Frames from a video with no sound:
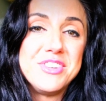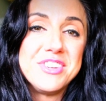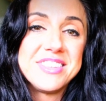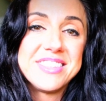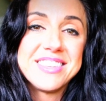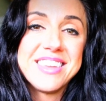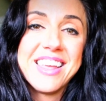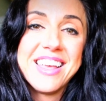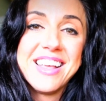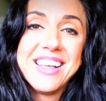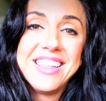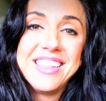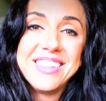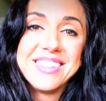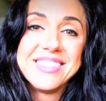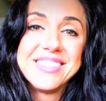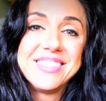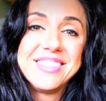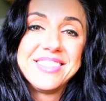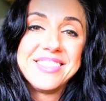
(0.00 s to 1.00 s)
just
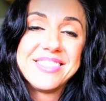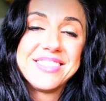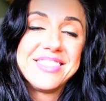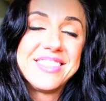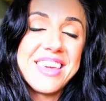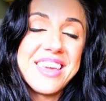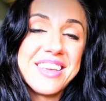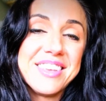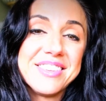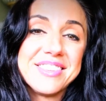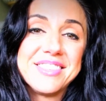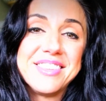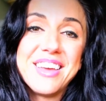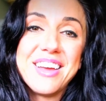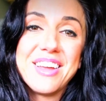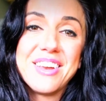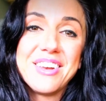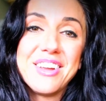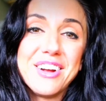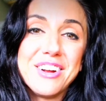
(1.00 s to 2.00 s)
things
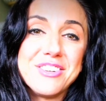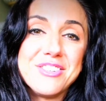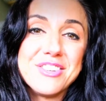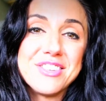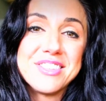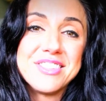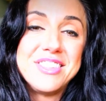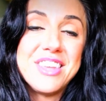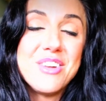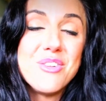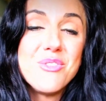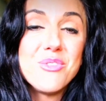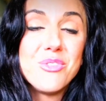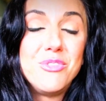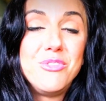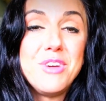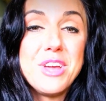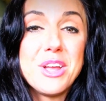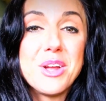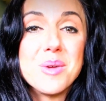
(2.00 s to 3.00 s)
that are just, they don't
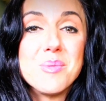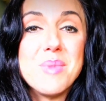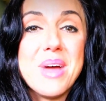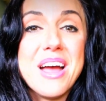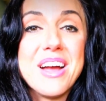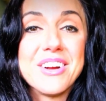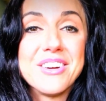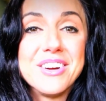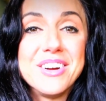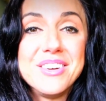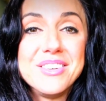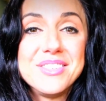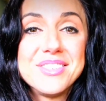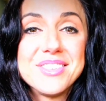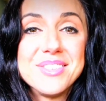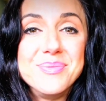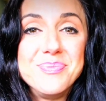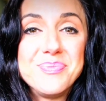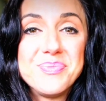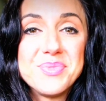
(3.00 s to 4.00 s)
fit your
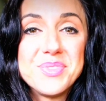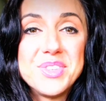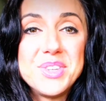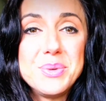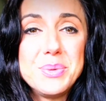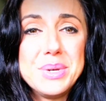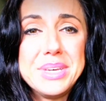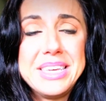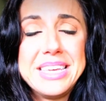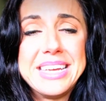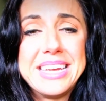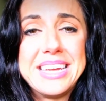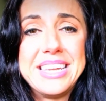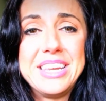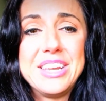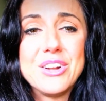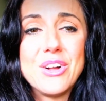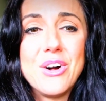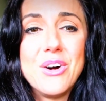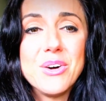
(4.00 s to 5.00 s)
macros. So again,
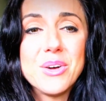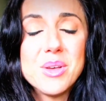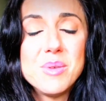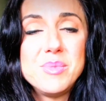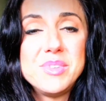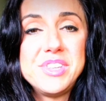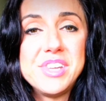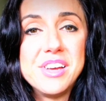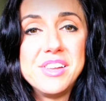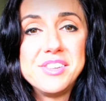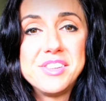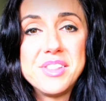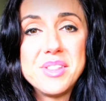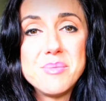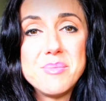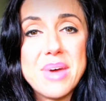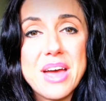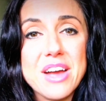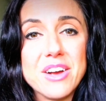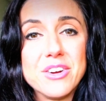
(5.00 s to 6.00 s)
it all comes down to the
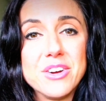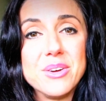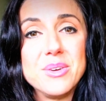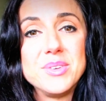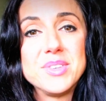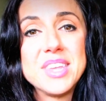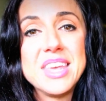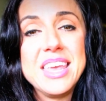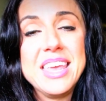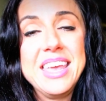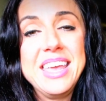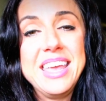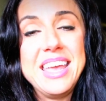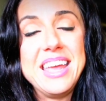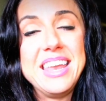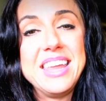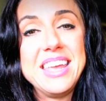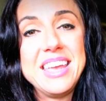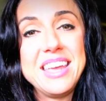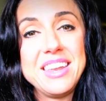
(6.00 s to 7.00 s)
macros
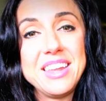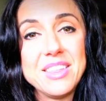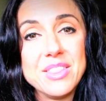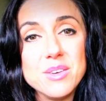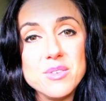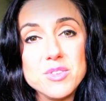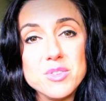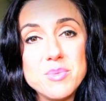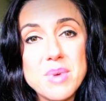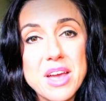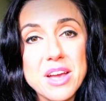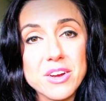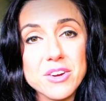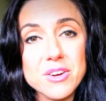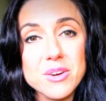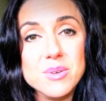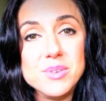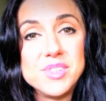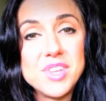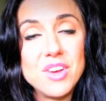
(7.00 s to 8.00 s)
and hitting those
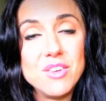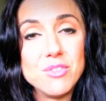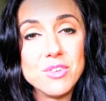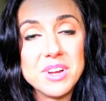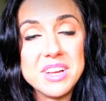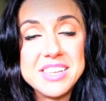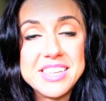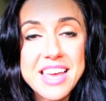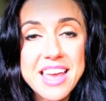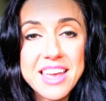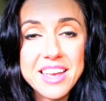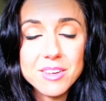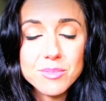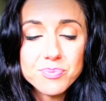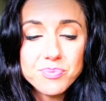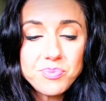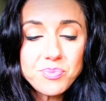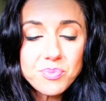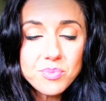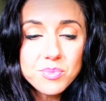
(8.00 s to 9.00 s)
macros every day.